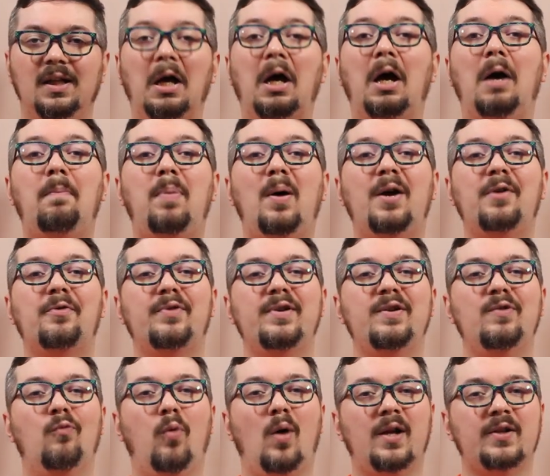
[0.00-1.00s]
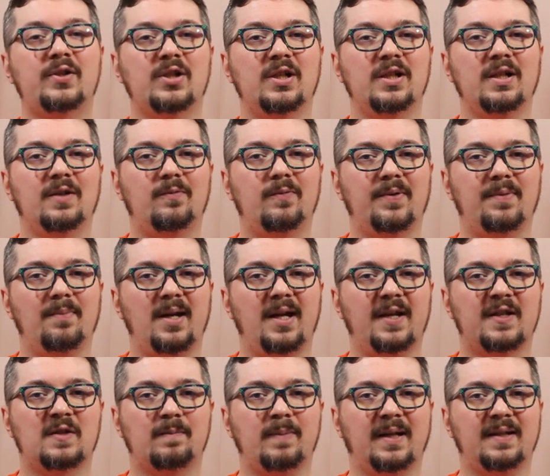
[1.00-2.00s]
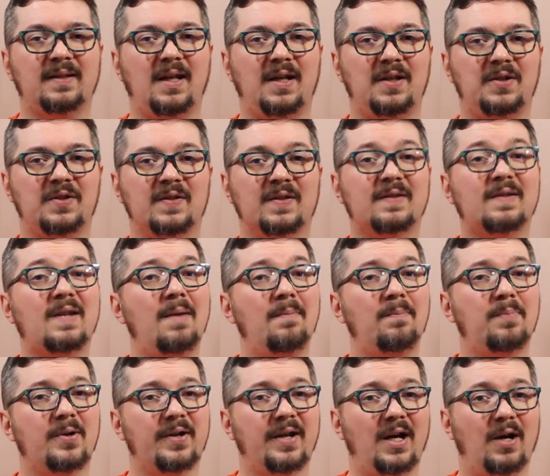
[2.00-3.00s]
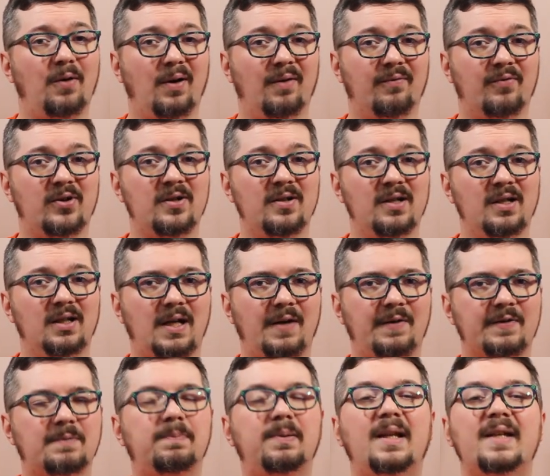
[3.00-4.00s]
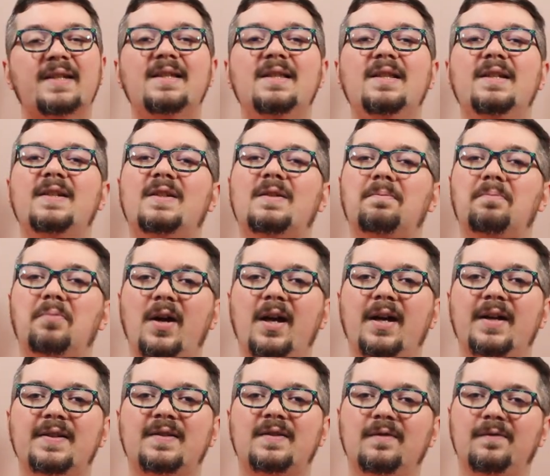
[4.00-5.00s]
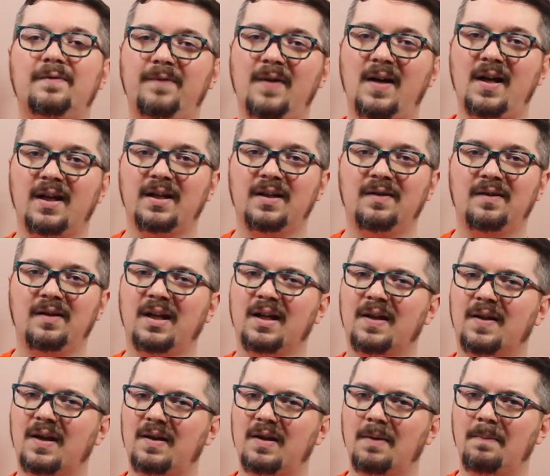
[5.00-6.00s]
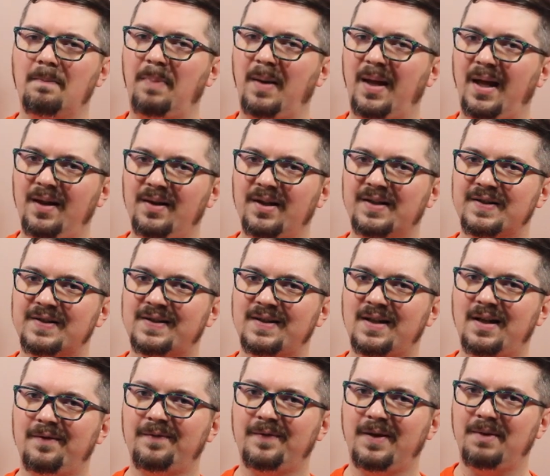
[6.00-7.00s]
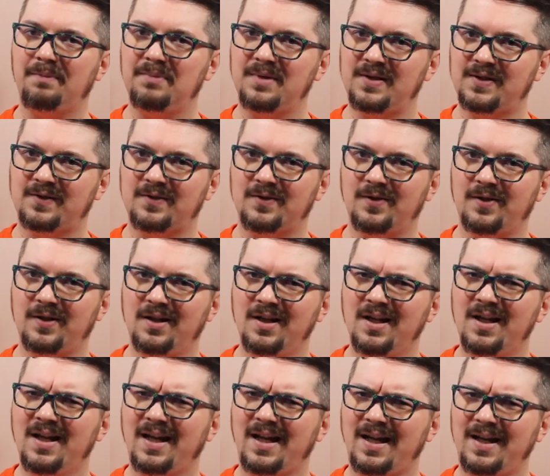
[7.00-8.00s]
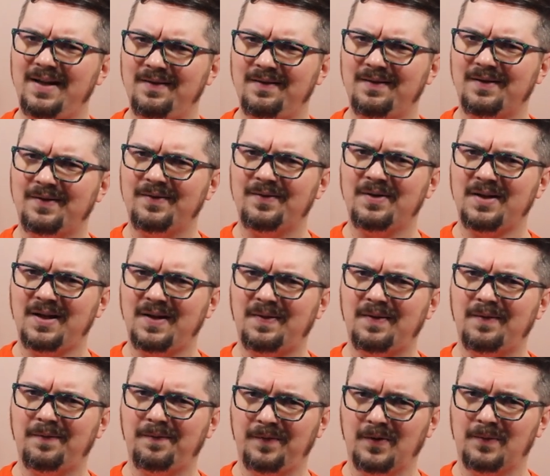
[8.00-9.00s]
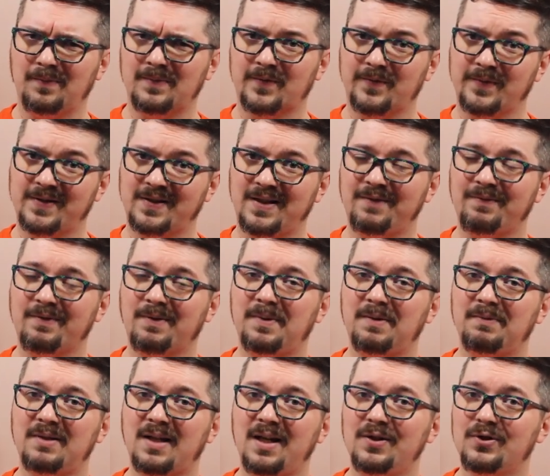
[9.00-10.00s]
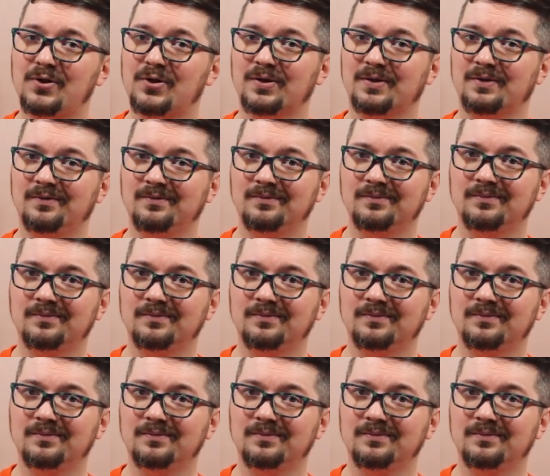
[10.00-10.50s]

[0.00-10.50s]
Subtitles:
Upon rewatching it with my expectations tempered, however, I was pleasantly surprised to find a compelling sci-fi mystery hidden underneath the film's grisly reputation.